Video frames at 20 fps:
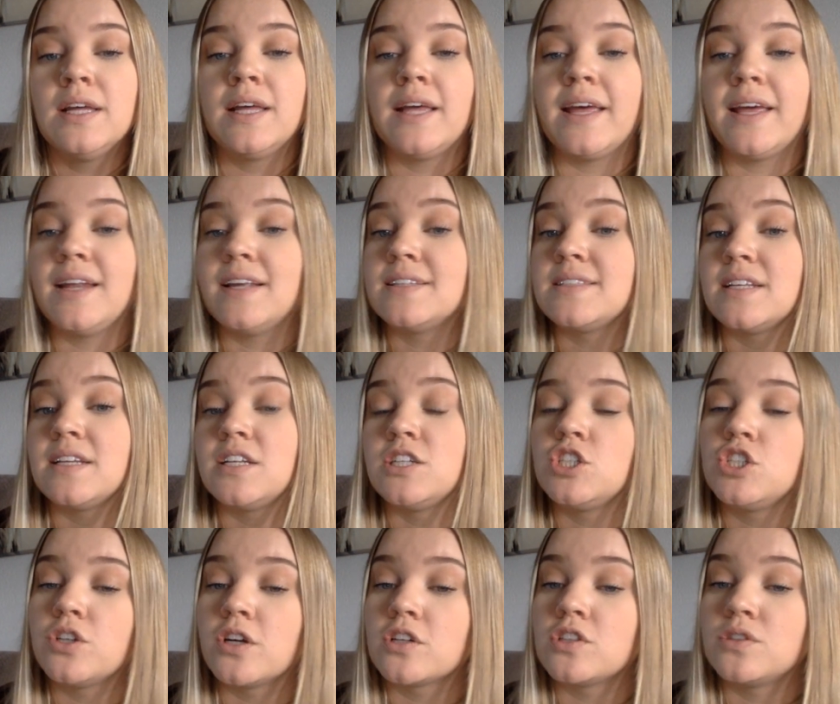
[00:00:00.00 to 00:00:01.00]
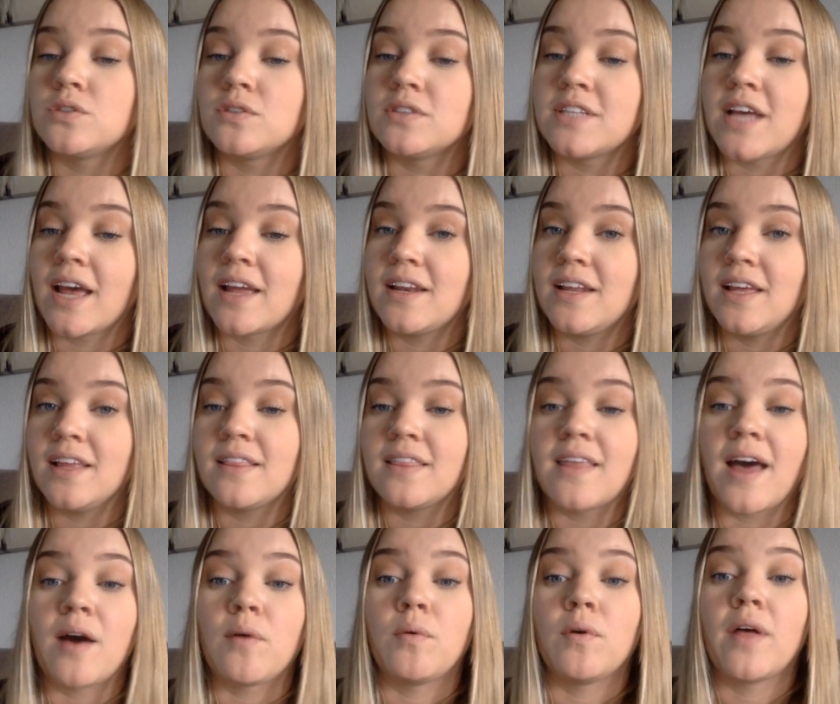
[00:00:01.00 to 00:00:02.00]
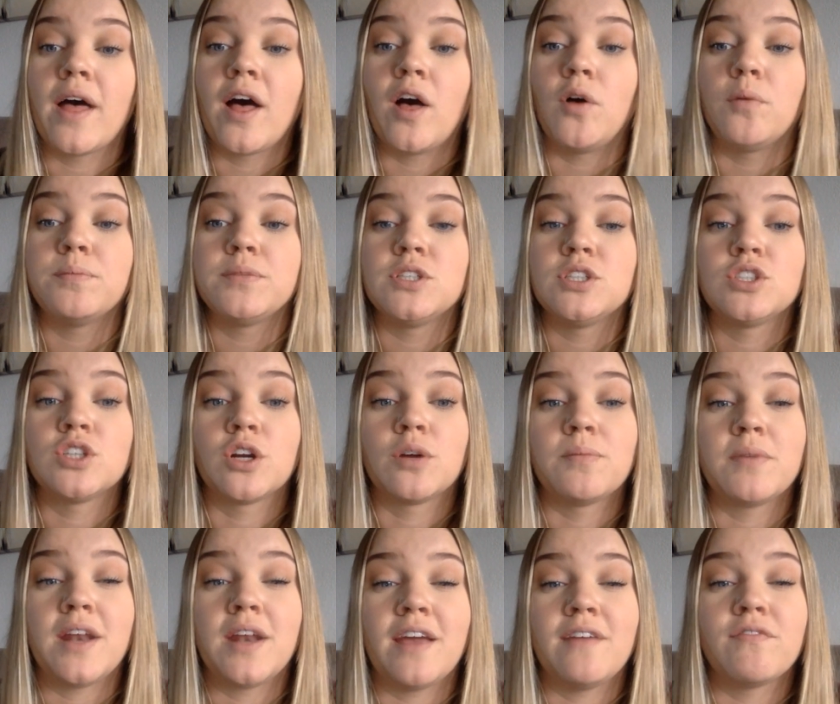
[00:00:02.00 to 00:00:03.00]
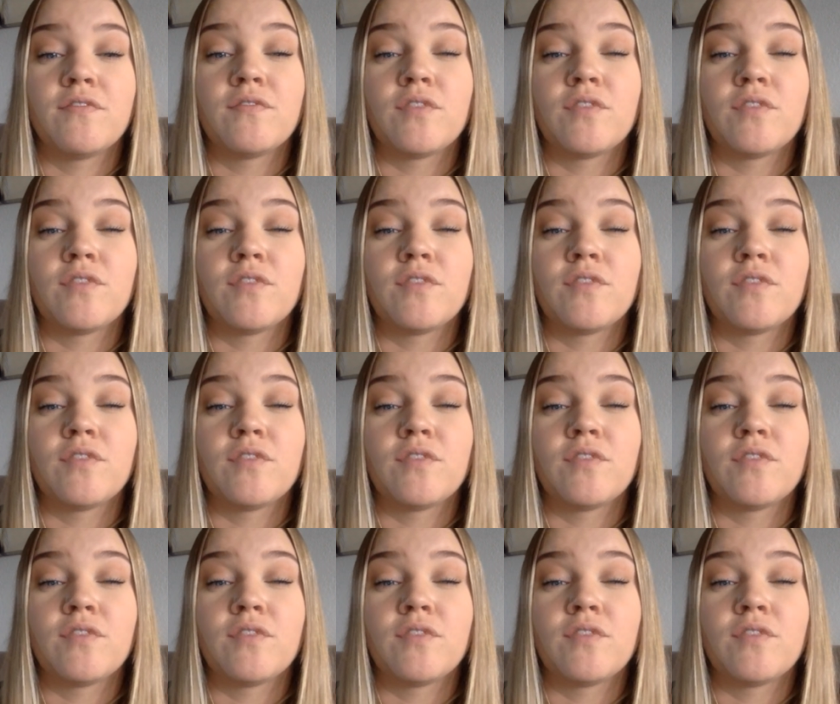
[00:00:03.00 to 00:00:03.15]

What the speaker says: It is an instructional technique that will help determine a